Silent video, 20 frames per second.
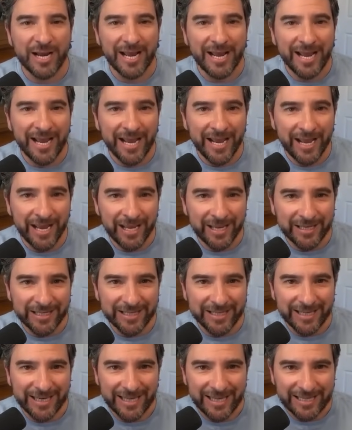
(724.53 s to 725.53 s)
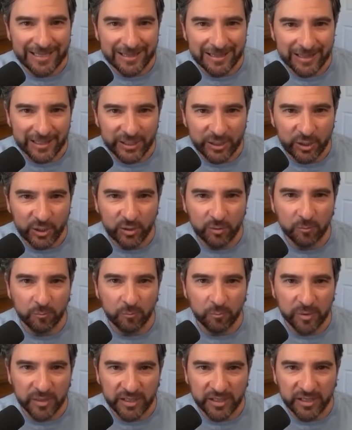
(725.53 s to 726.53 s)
and get a little bit